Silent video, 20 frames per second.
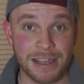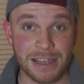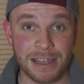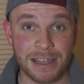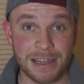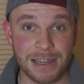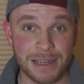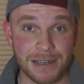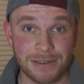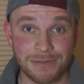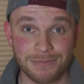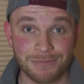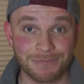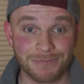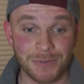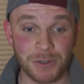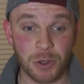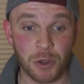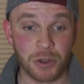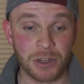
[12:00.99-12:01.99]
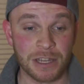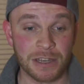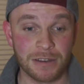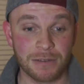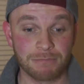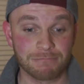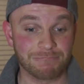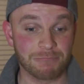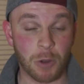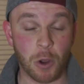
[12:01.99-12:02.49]
and you
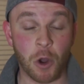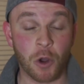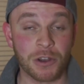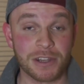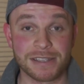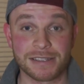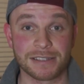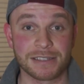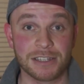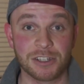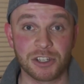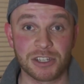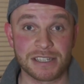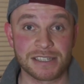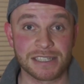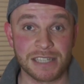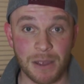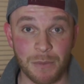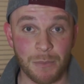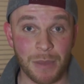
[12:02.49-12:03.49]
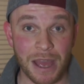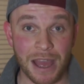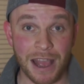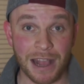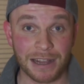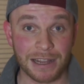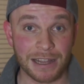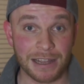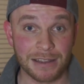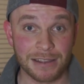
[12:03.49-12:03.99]
can honestly just sit
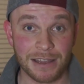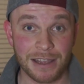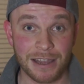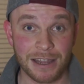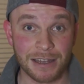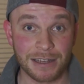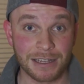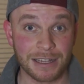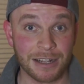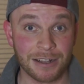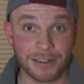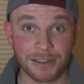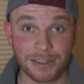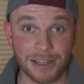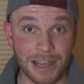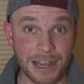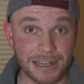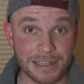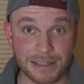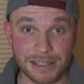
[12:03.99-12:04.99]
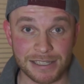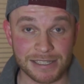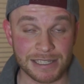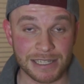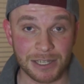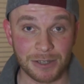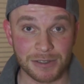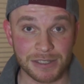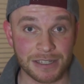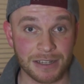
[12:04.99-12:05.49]
back and then collect the
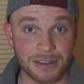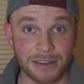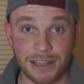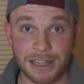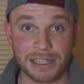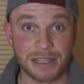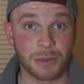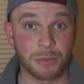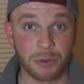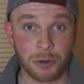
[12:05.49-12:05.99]
sales, collect the